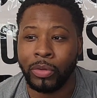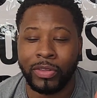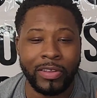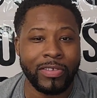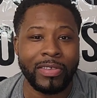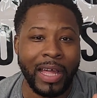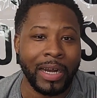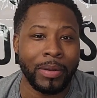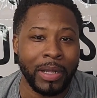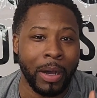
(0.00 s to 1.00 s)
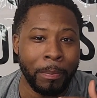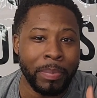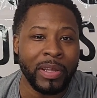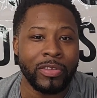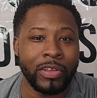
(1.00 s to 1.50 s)
This is not a
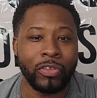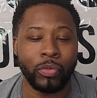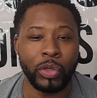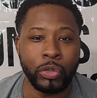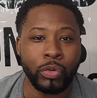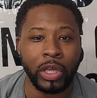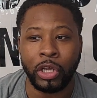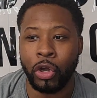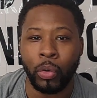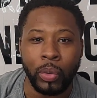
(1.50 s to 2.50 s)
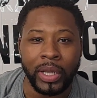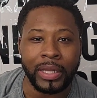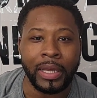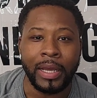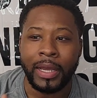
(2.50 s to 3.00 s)
business where you can go
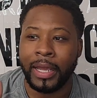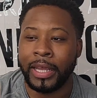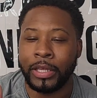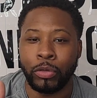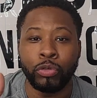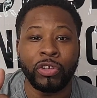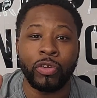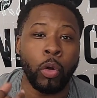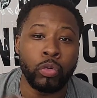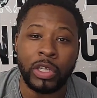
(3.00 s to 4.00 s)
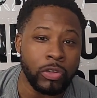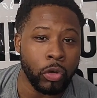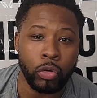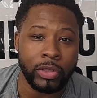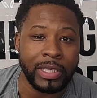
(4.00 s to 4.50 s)
in and you just only
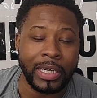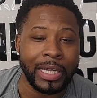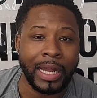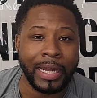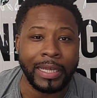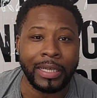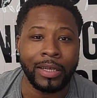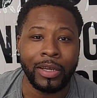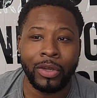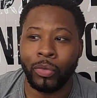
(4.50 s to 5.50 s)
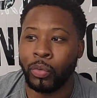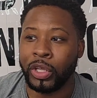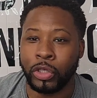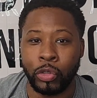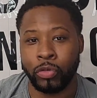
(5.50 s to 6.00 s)
talk to your client
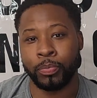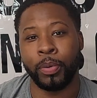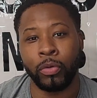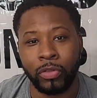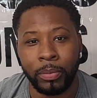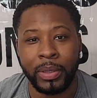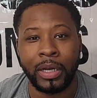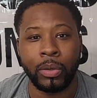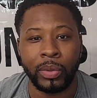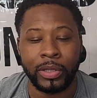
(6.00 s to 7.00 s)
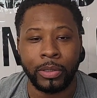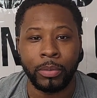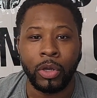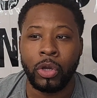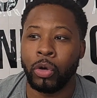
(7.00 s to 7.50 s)
when you're supposed to meet up with them,
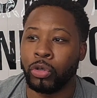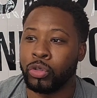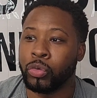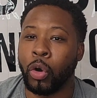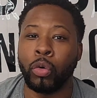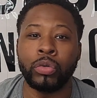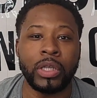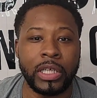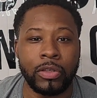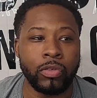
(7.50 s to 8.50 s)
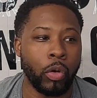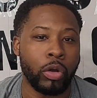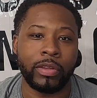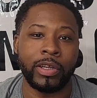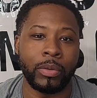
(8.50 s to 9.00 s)
or you only
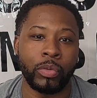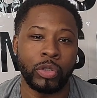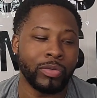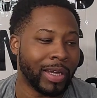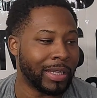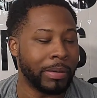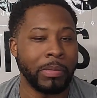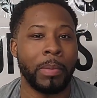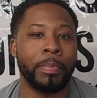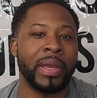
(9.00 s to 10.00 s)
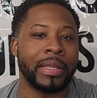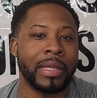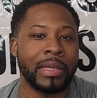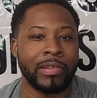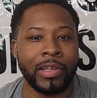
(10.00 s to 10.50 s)
talk to them when you're telling them to pick
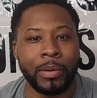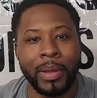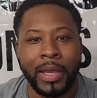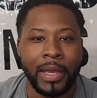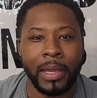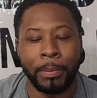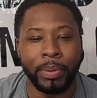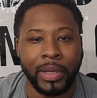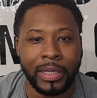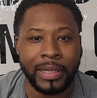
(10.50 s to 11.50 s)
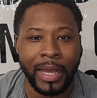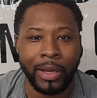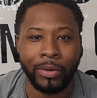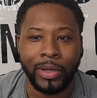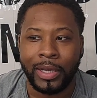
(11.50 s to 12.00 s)
things up and put it
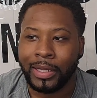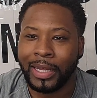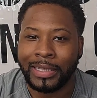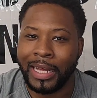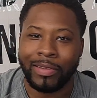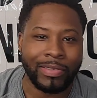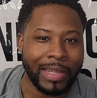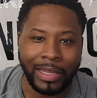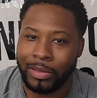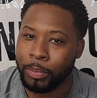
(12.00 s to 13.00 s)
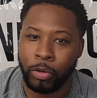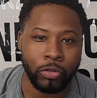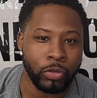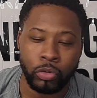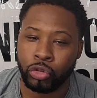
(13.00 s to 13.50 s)
down. Like, that's not the
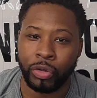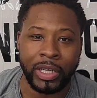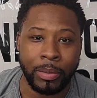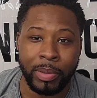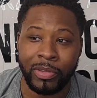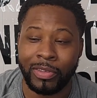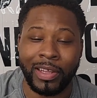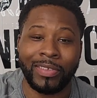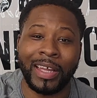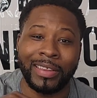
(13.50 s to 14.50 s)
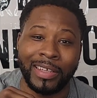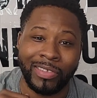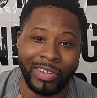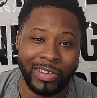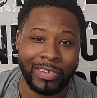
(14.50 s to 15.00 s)
personal training business. That's not the
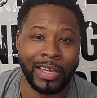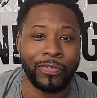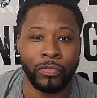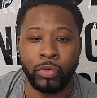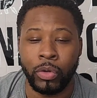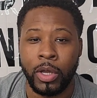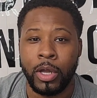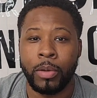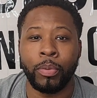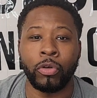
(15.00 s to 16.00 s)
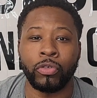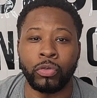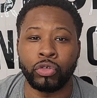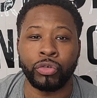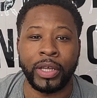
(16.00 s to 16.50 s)
successful
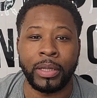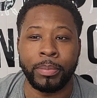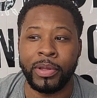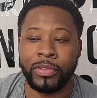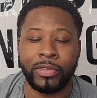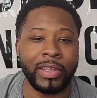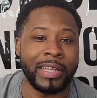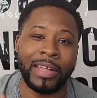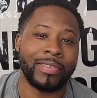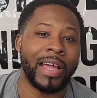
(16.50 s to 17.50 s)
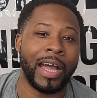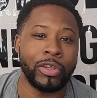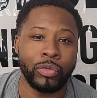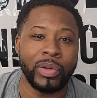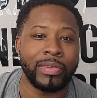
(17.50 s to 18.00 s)
personal training business. And that's not how
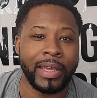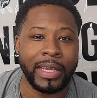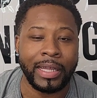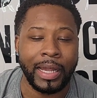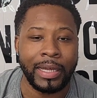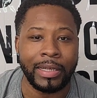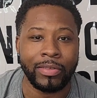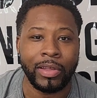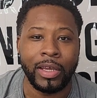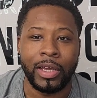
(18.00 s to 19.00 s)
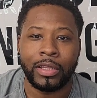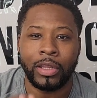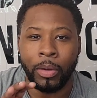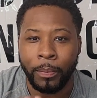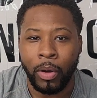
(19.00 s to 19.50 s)
you retain clients.
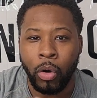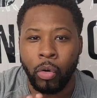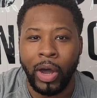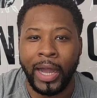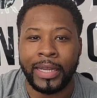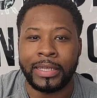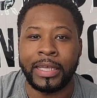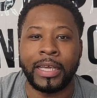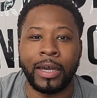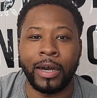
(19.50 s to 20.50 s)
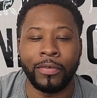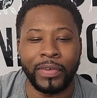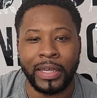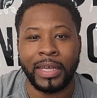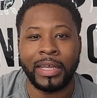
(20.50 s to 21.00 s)
The whole idea of
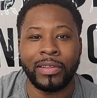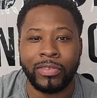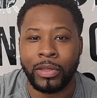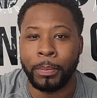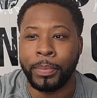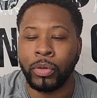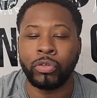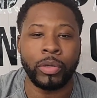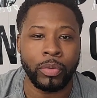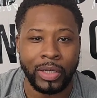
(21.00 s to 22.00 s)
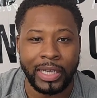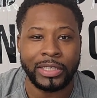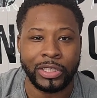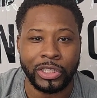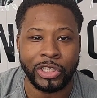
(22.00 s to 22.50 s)
it is to build a
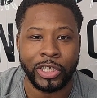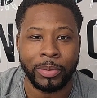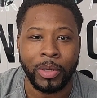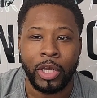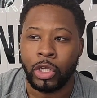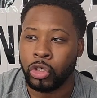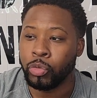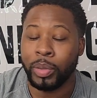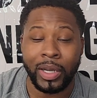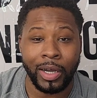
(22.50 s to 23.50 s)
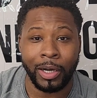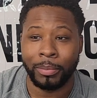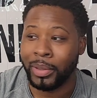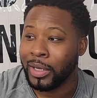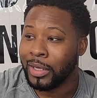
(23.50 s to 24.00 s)
relationship. You
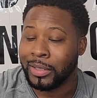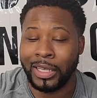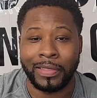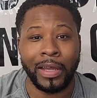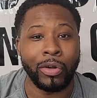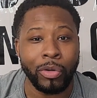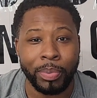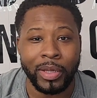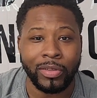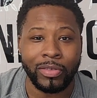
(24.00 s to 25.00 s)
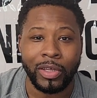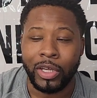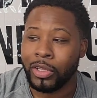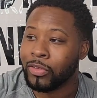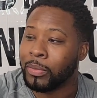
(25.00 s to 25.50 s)
become their therapist.
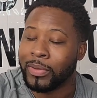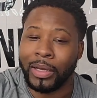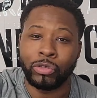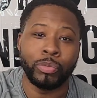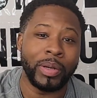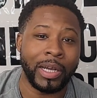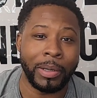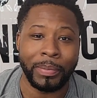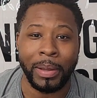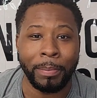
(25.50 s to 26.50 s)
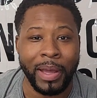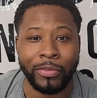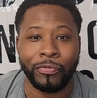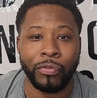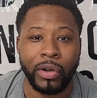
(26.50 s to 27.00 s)
Sometimes you become their
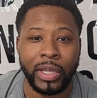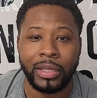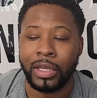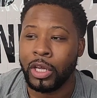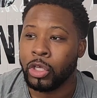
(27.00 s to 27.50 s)
best friend.